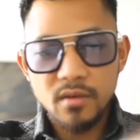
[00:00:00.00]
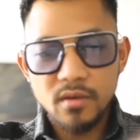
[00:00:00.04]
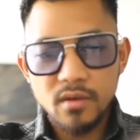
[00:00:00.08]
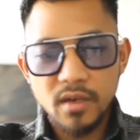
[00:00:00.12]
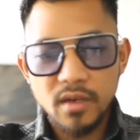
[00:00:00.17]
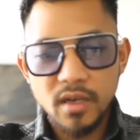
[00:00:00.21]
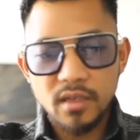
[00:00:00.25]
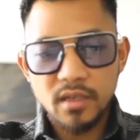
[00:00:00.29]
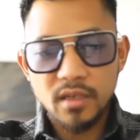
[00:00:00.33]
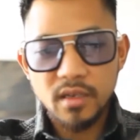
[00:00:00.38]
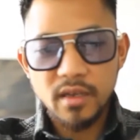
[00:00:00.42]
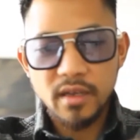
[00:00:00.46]

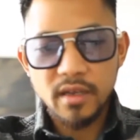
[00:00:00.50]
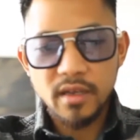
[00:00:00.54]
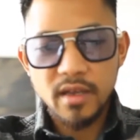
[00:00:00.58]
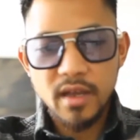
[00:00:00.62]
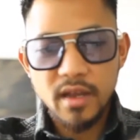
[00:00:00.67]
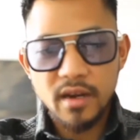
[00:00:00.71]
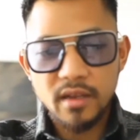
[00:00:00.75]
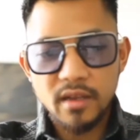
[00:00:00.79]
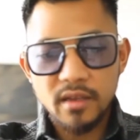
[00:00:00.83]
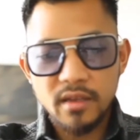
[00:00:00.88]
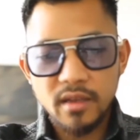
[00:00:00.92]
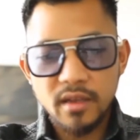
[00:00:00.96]
I think I
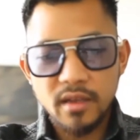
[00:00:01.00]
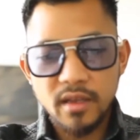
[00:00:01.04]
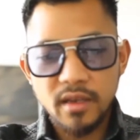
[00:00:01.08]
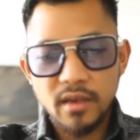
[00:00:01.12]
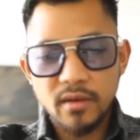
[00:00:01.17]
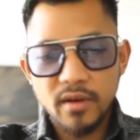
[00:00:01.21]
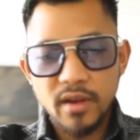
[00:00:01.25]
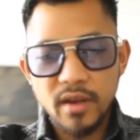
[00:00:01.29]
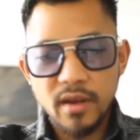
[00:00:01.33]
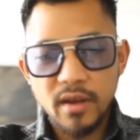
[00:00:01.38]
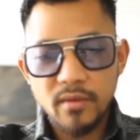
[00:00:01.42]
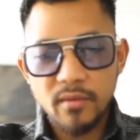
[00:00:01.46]
got it, like
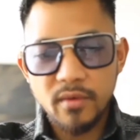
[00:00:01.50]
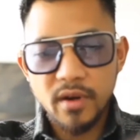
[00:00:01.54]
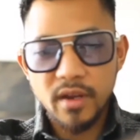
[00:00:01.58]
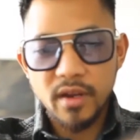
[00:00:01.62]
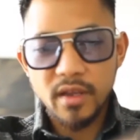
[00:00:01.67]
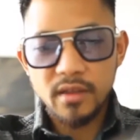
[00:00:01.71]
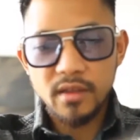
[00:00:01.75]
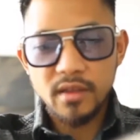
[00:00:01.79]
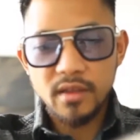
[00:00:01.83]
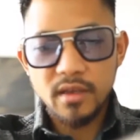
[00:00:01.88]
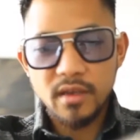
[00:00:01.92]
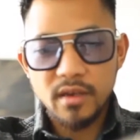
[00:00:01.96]

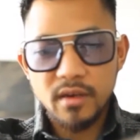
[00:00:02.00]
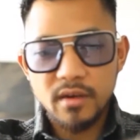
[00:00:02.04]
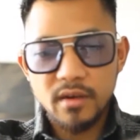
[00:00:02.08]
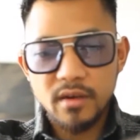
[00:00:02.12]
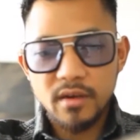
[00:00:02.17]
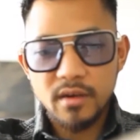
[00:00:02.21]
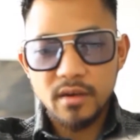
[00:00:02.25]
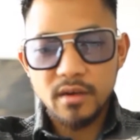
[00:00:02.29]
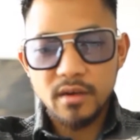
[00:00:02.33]
right there,